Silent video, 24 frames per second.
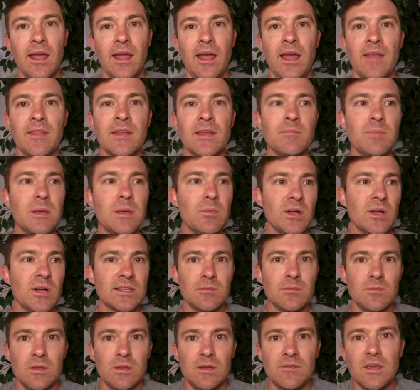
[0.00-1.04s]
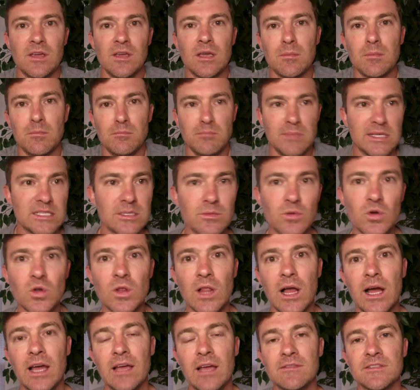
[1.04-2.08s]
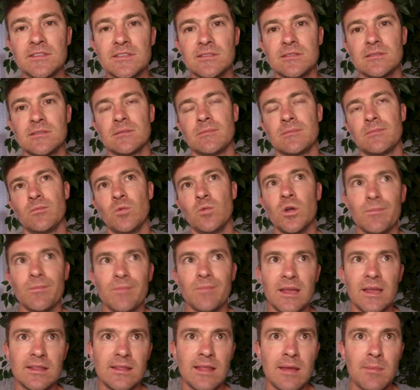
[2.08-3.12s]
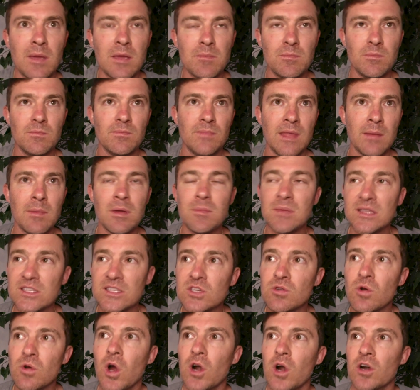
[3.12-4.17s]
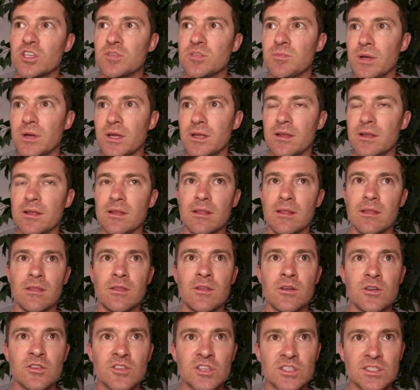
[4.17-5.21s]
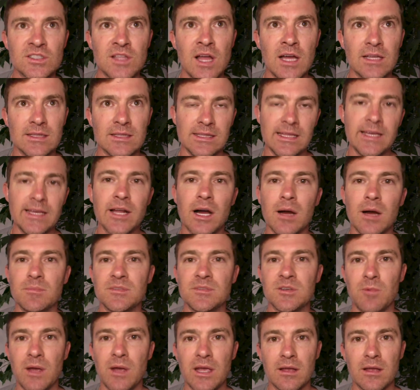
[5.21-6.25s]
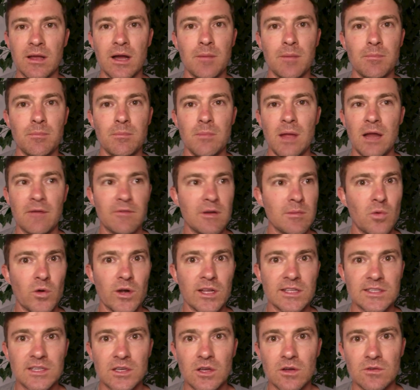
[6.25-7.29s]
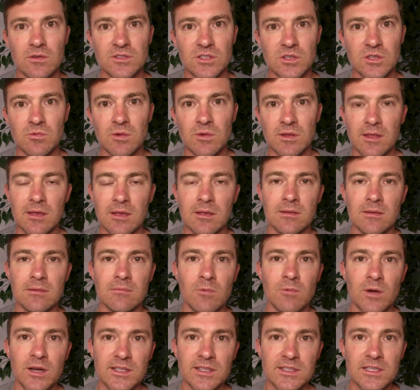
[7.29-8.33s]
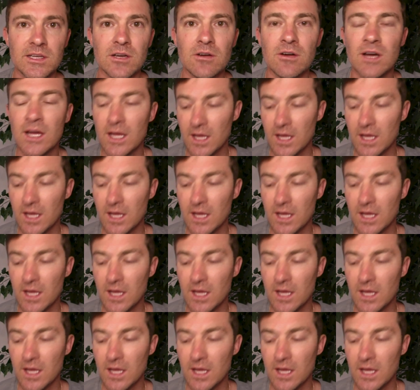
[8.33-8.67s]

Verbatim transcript: And then people end up living miserable lives. Well, that, that might that might be too harsh, but they're just not lit up to wake up every morning to go do what they want to do.